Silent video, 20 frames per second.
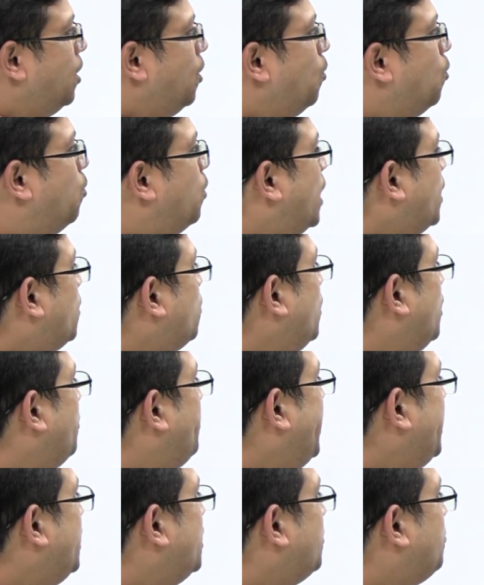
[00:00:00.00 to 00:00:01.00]
what would
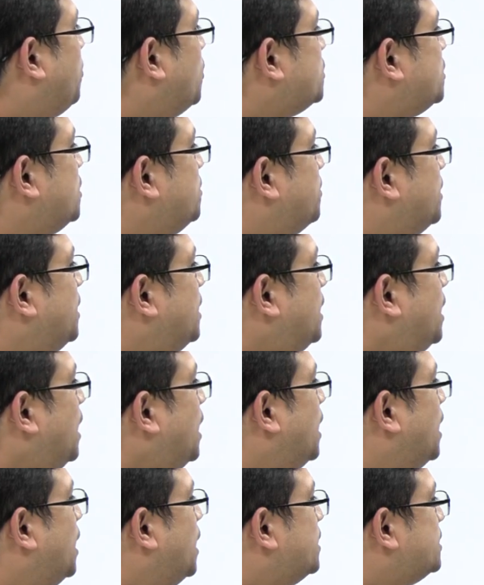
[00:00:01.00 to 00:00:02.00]
be the possible
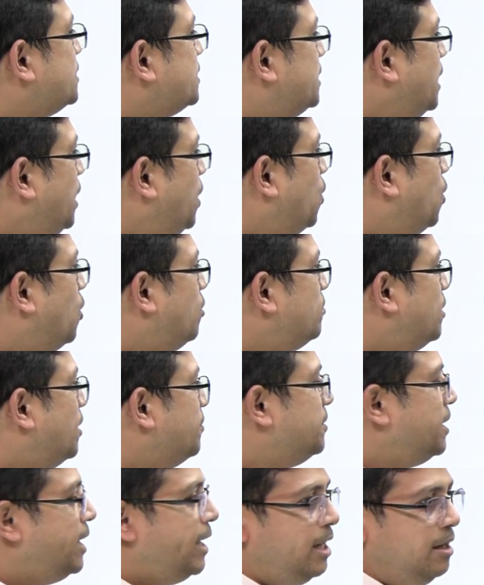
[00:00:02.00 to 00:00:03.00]
coelom
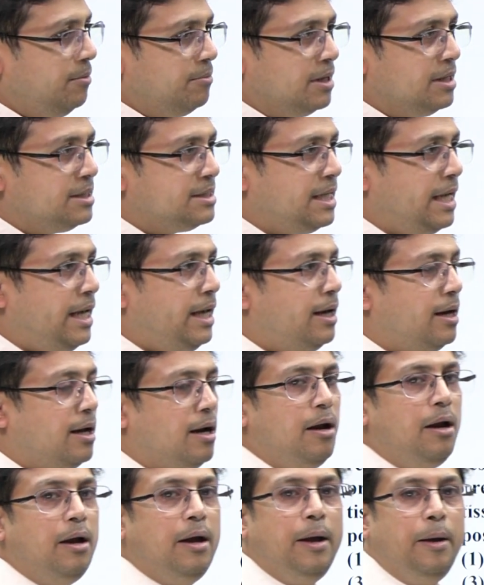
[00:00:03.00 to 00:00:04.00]
of the animal? See
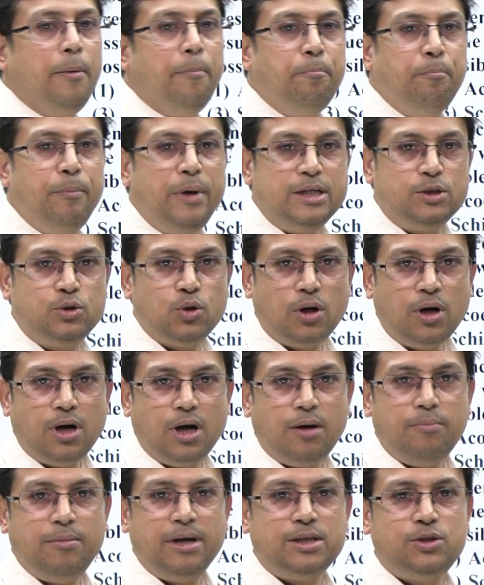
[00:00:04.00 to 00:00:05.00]
here,
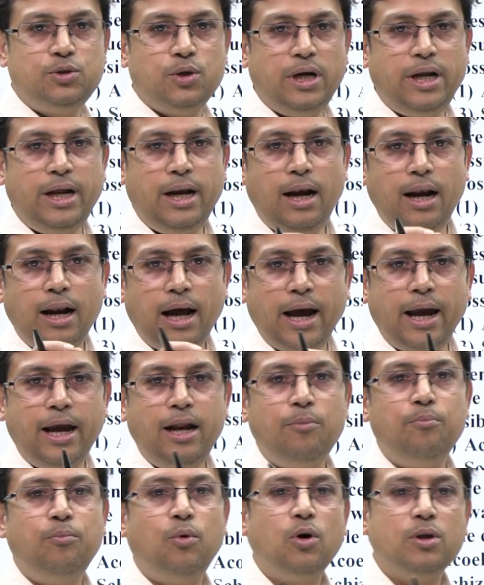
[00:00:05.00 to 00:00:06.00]
mesoderm actually
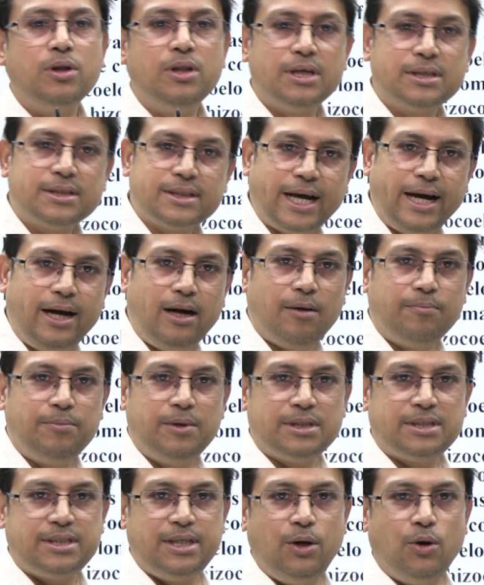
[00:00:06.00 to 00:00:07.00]
line both the side of the
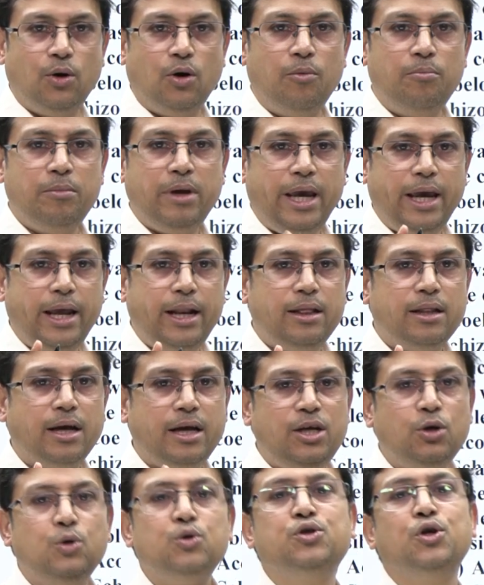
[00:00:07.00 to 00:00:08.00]
coelom in the
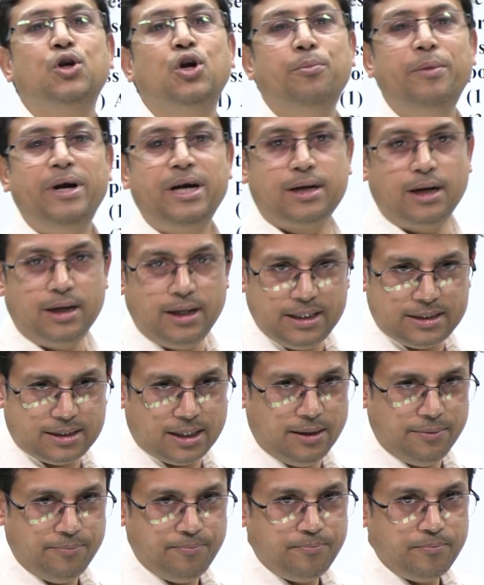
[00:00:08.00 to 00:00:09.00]
eucoelomate
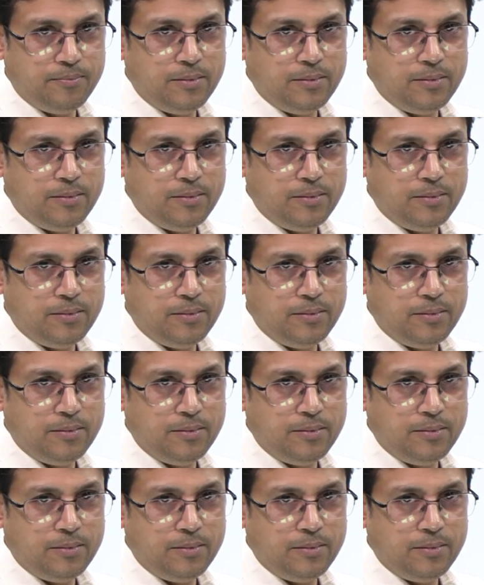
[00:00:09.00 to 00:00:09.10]
condition.